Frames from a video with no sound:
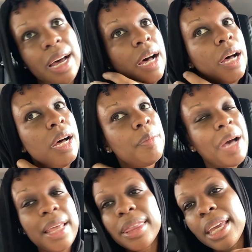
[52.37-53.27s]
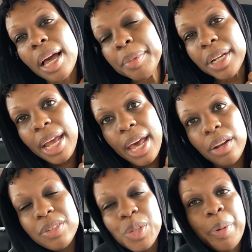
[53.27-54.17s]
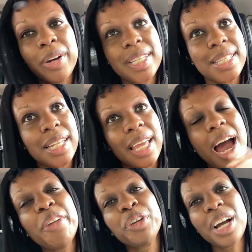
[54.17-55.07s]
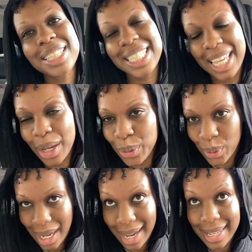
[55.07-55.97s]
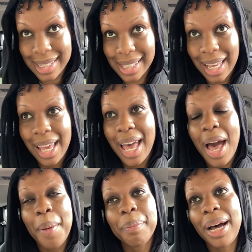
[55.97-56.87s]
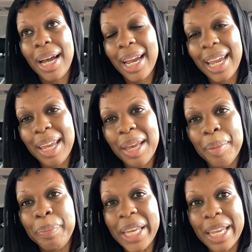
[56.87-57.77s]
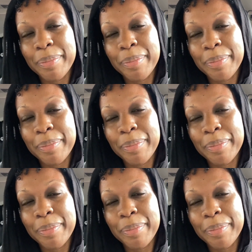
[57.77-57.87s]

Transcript: I think I'm gonna head over to Party City. I forgot to tell you guys, my big